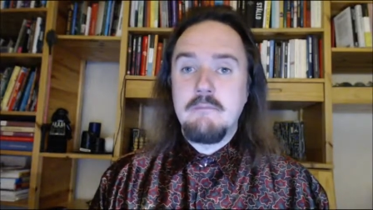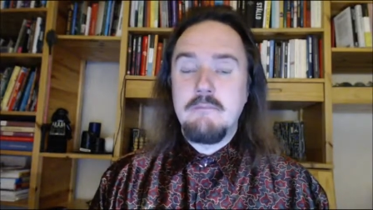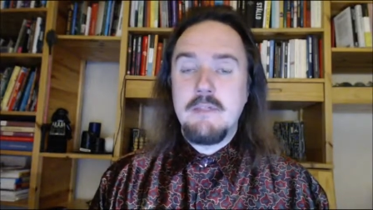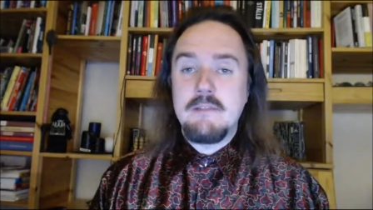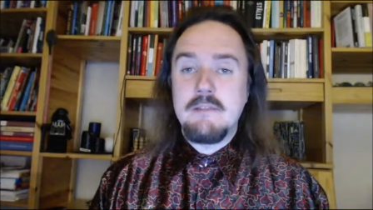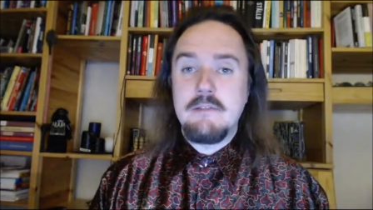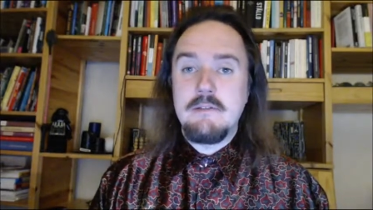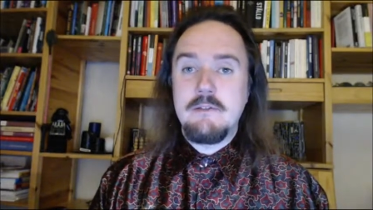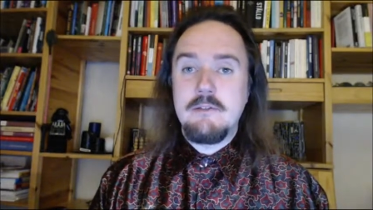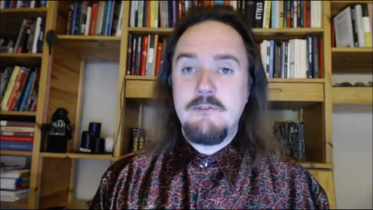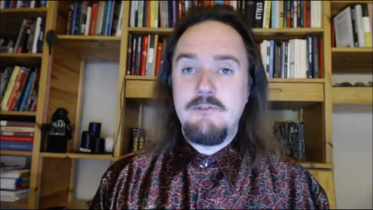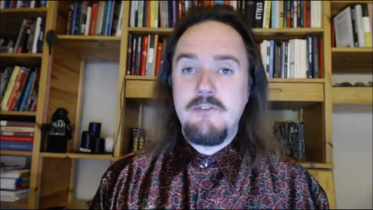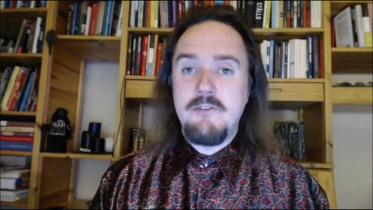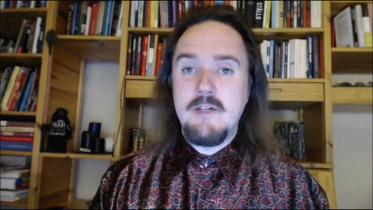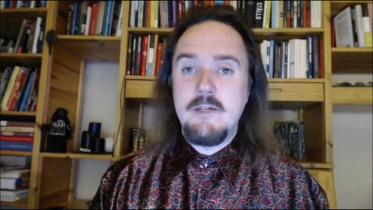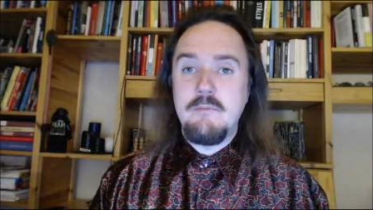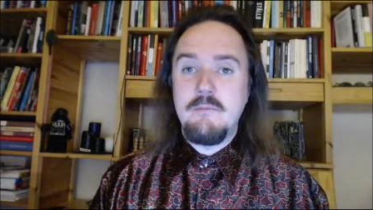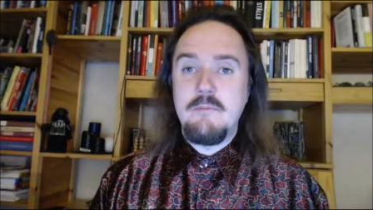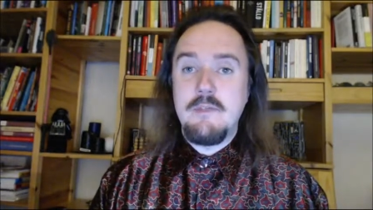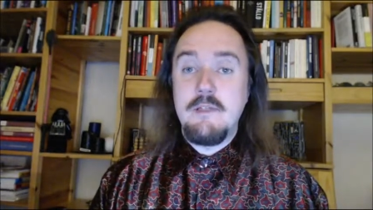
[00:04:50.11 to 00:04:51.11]
but the
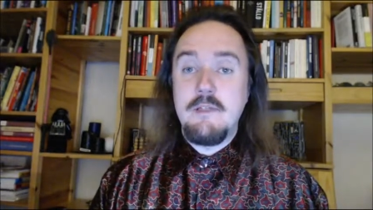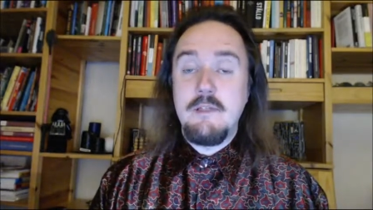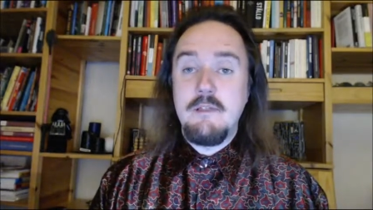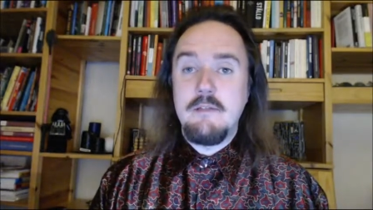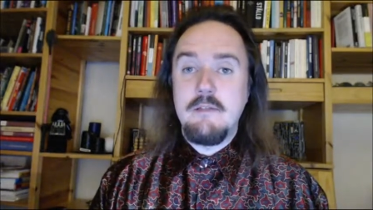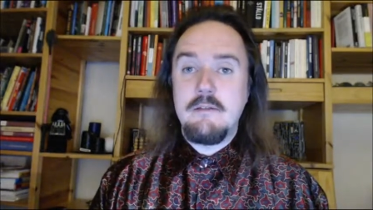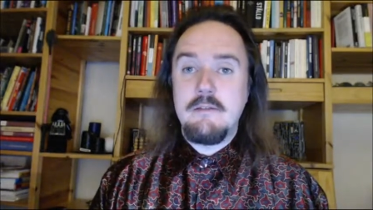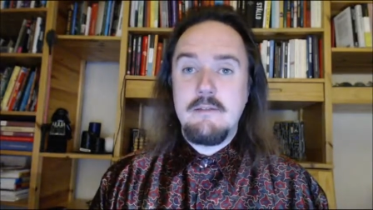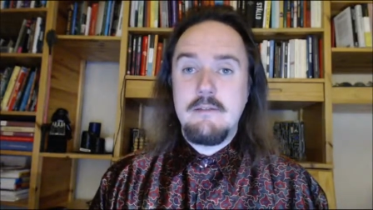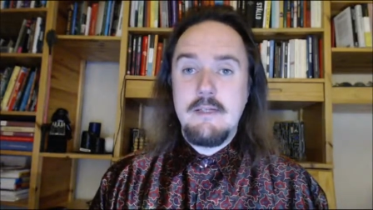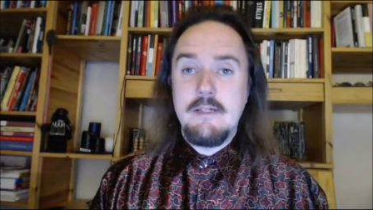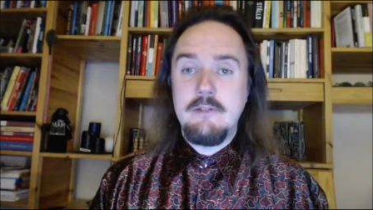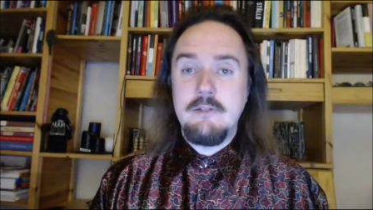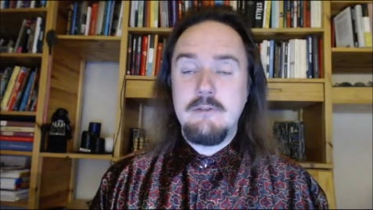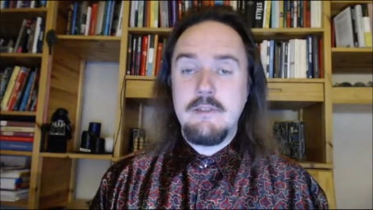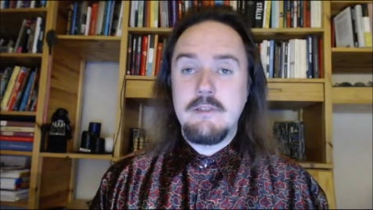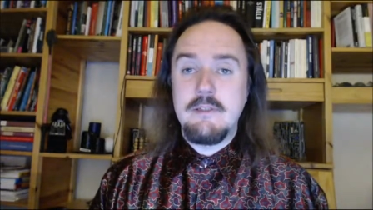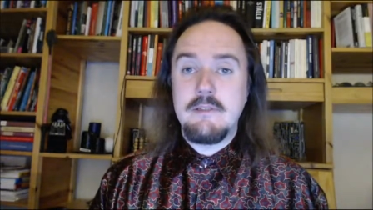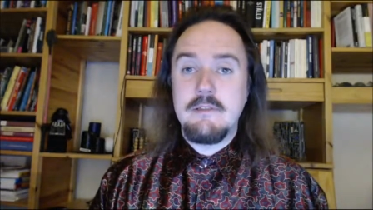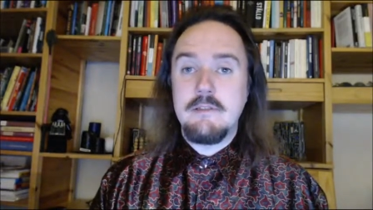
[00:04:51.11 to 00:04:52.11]
family
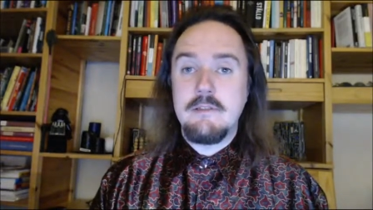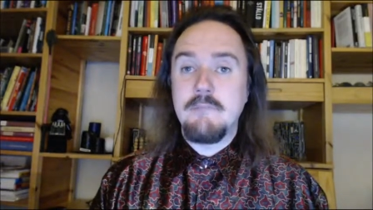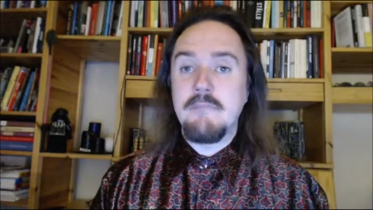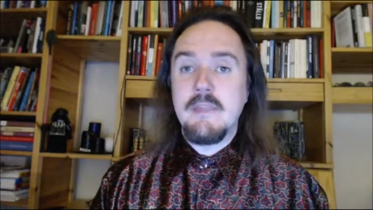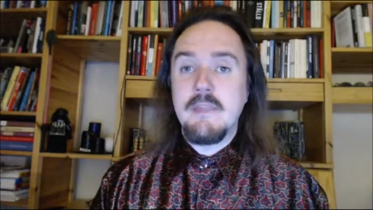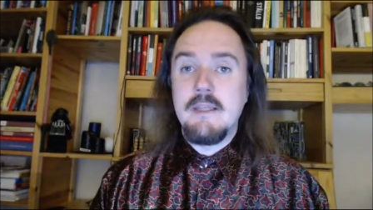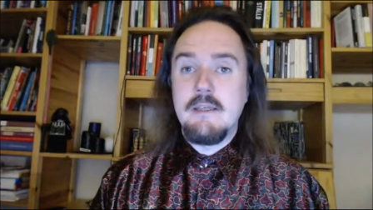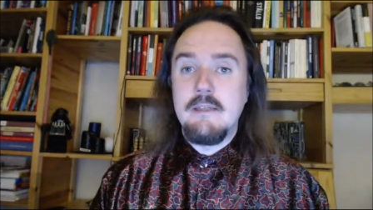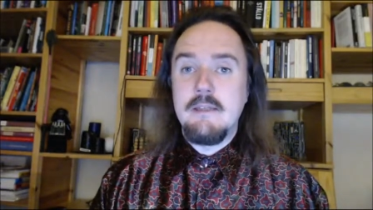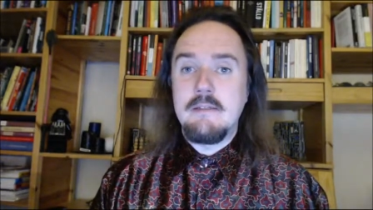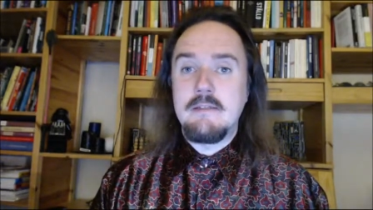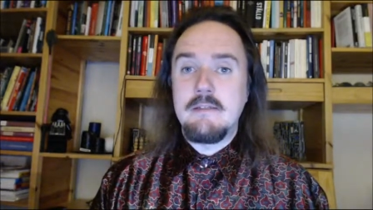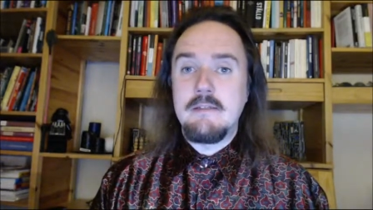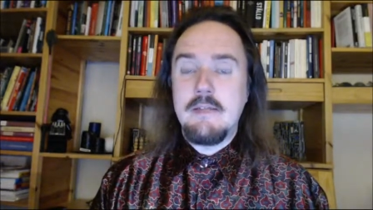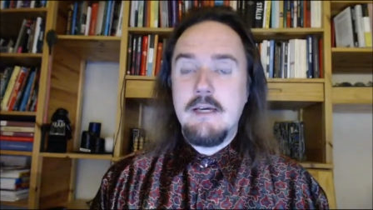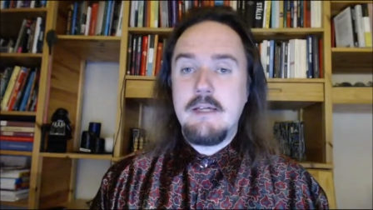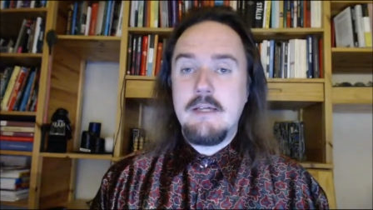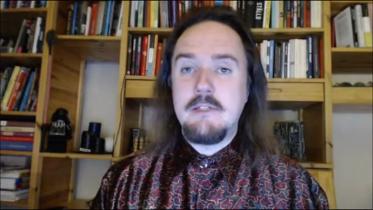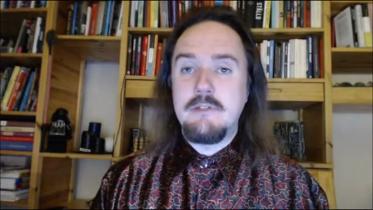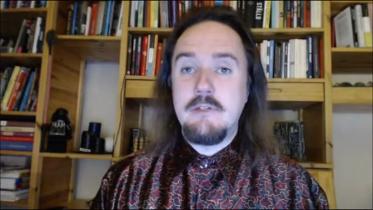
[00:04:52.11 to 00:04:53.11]
terrorist is
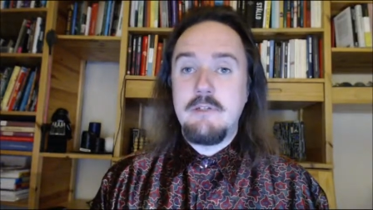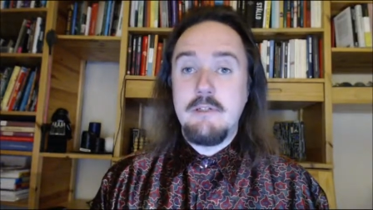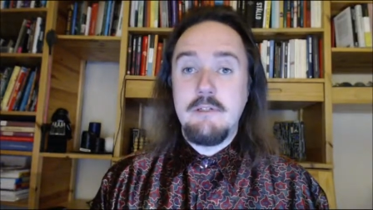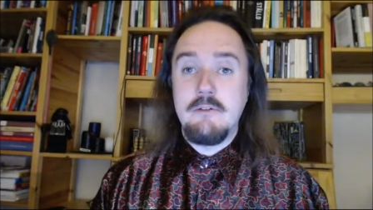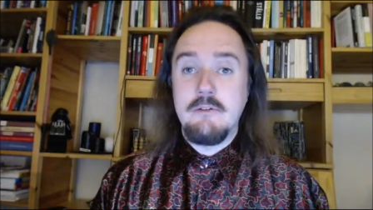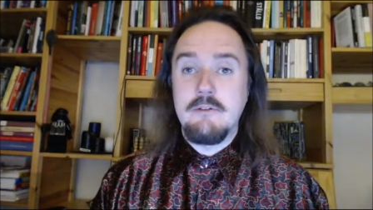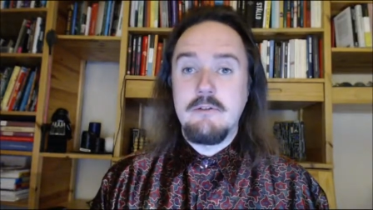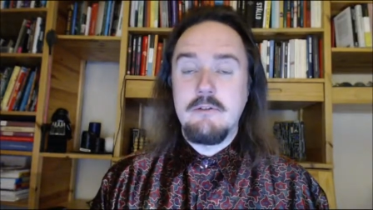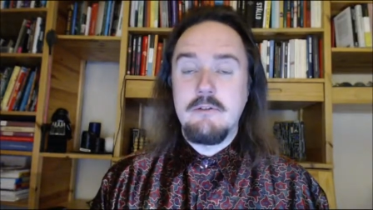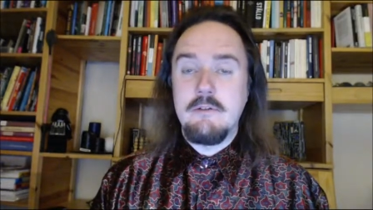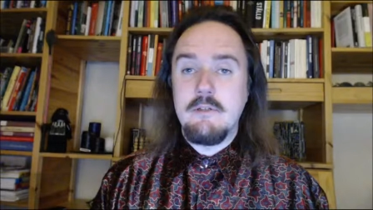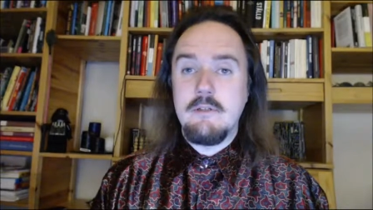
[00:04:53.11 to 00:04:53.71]
actually not